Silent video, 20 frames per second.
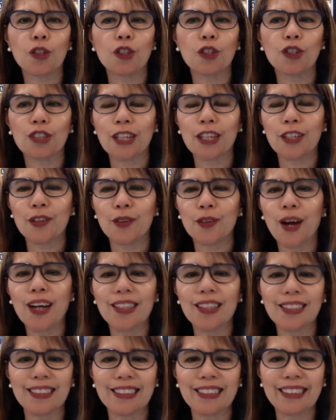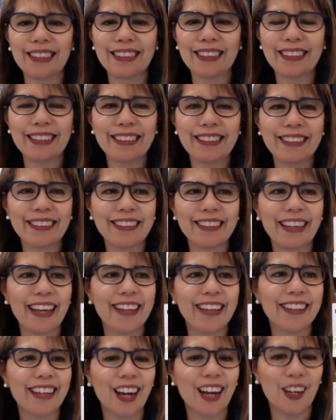generosity
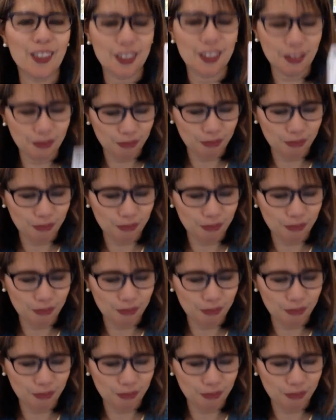stand out.